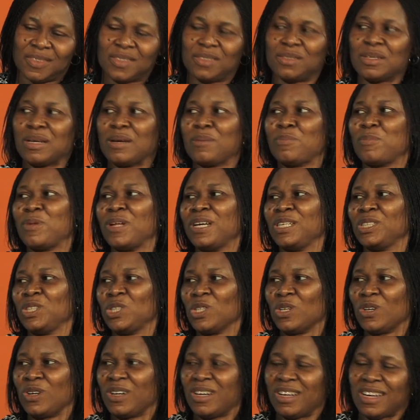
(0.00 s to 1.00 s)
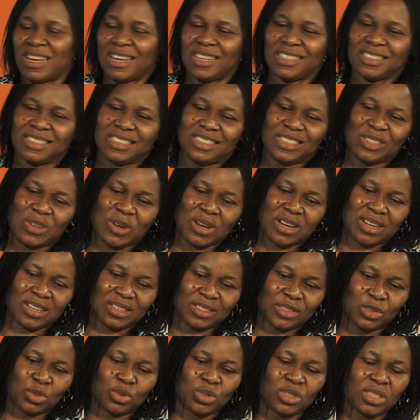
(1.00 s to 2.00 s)
It's a pleasure, and you
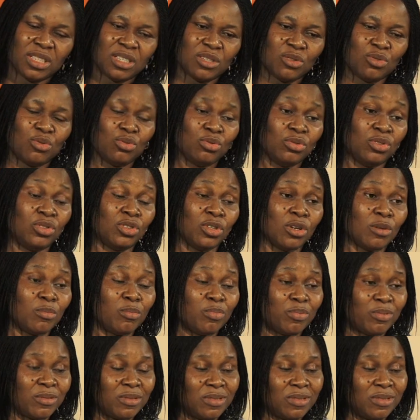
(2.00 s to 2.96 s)
are doing a good job.